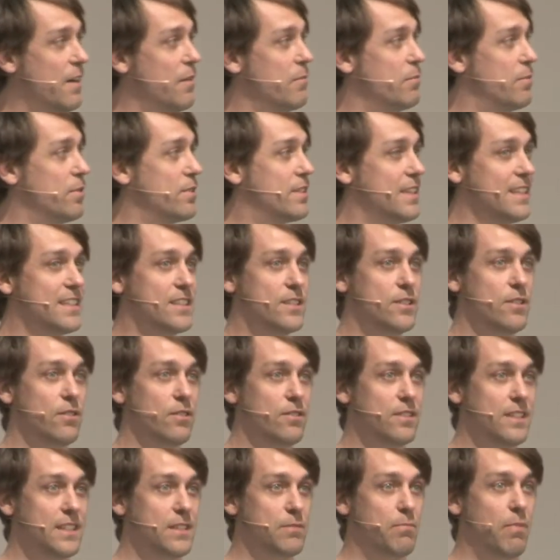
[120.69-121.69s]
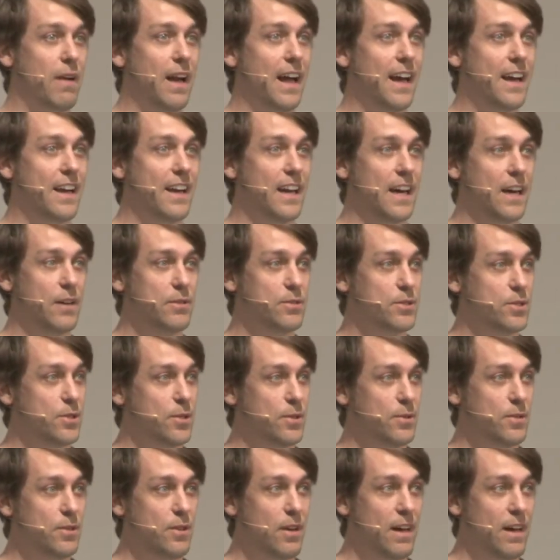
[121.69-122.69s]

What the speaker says: but it's not, it's black now. So you